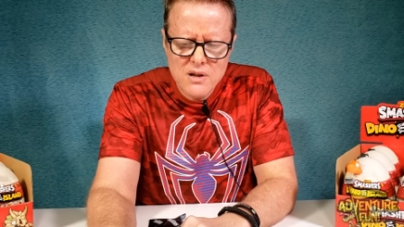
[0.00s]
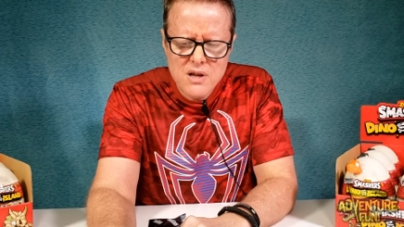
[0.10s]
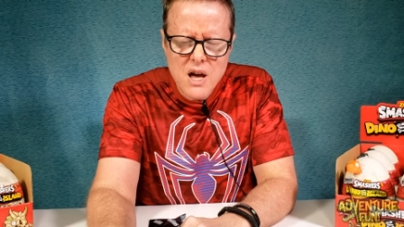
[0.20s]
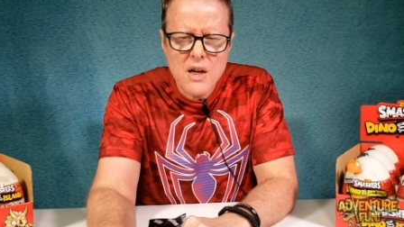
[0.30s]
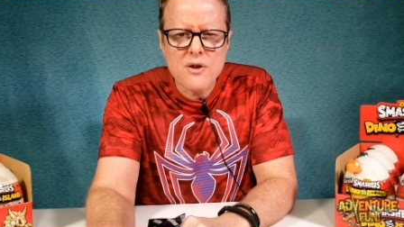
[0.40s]

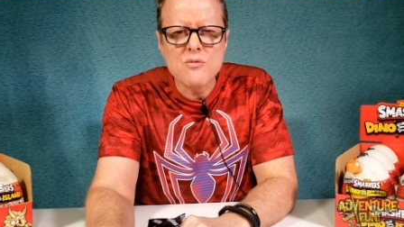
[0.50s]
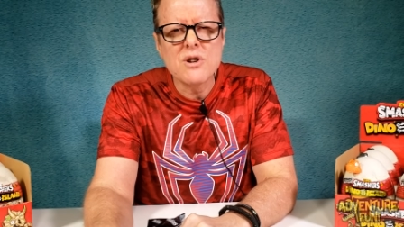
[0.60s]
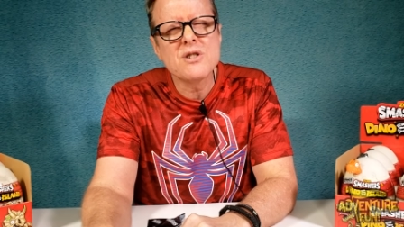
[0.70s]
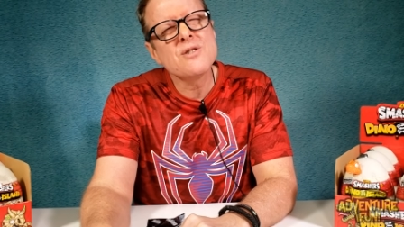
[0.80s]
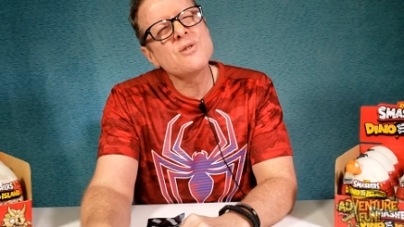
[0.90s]
Yeah, the
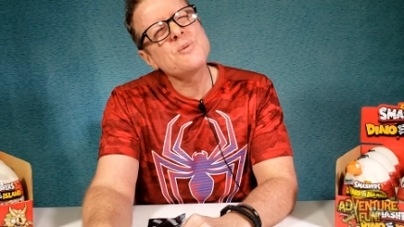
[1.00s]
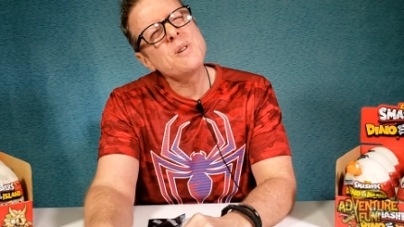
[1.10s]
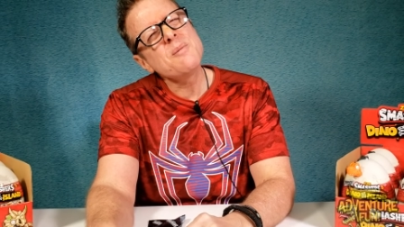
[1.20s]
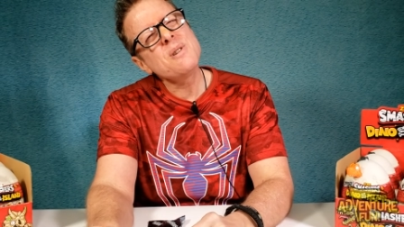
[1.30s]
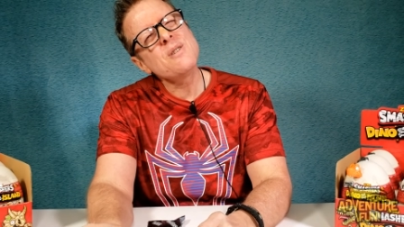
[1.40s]
originals,
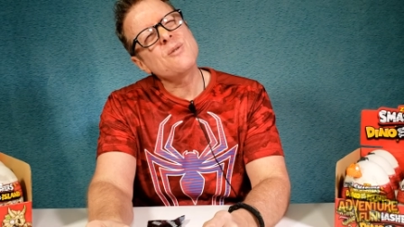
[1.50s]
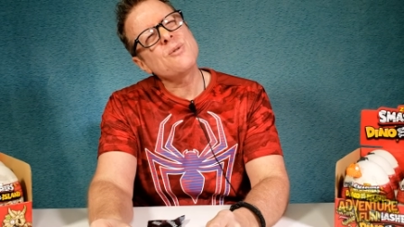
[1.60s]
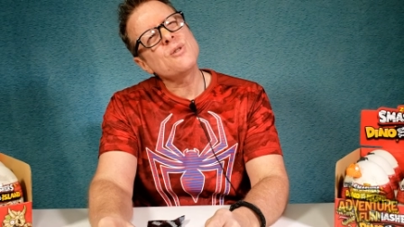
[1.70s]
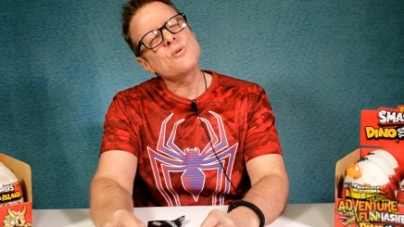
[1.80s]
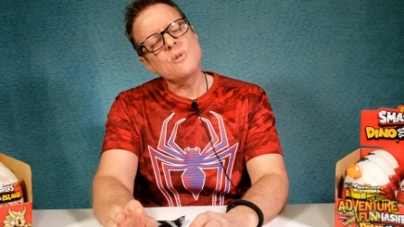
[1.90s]
maybe, the
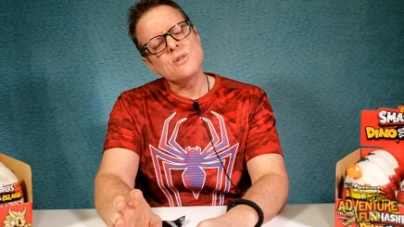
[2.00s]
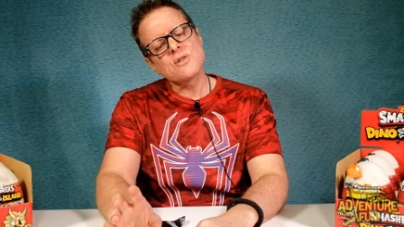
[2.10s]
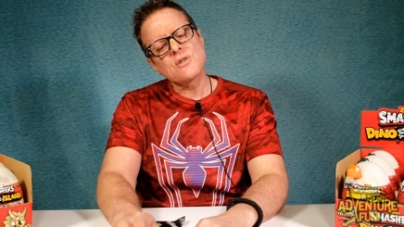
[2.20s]
first ones.